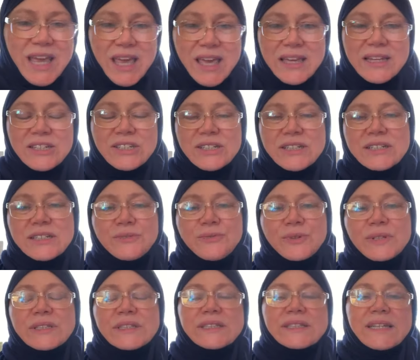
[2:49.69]
age and a
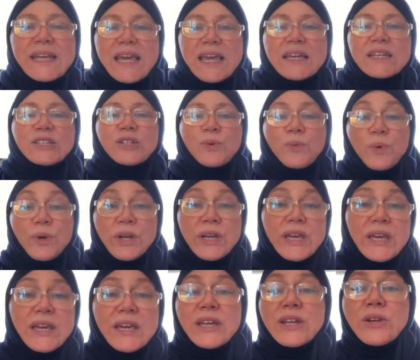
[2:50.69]
different stage and
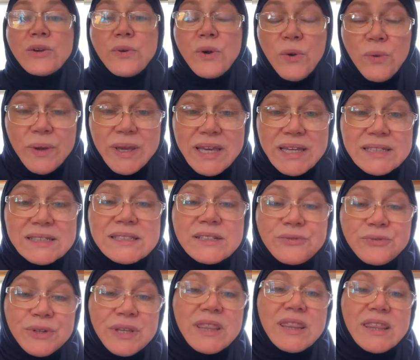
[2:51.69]
working and growing in
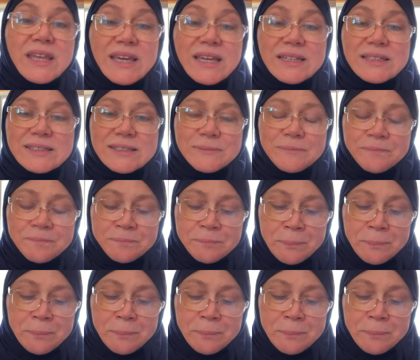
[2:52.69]
different things.